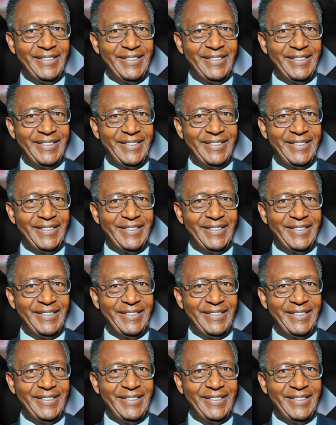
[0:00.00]

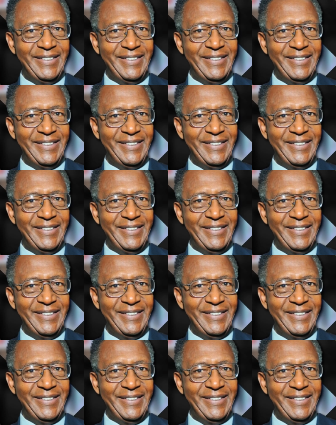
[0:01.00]

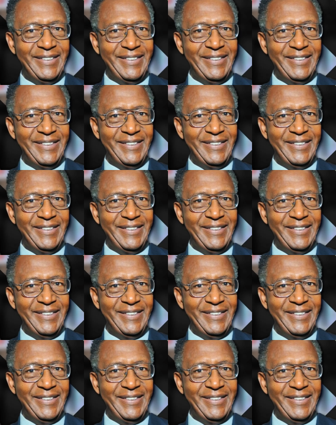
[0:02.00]

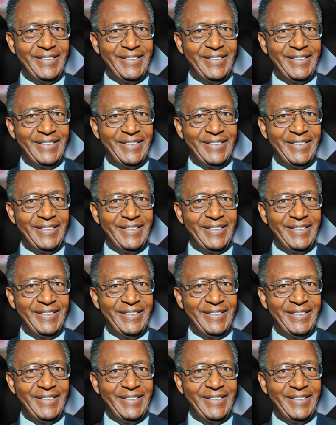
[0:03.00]

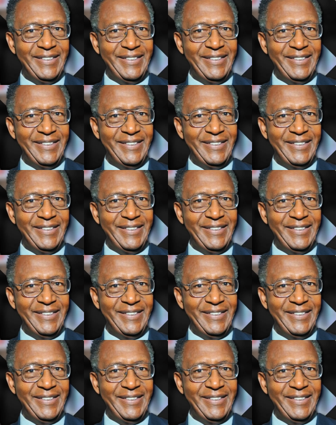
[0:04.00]

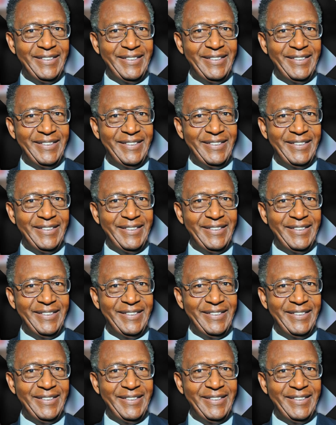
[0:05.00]

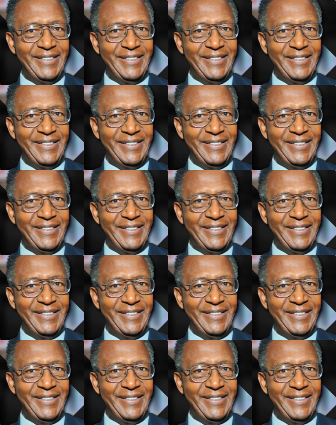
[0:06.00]

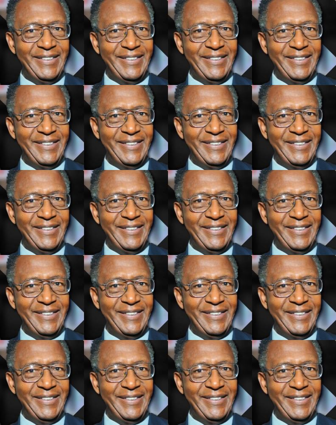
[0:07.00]
This is a still picture; no speech is visible.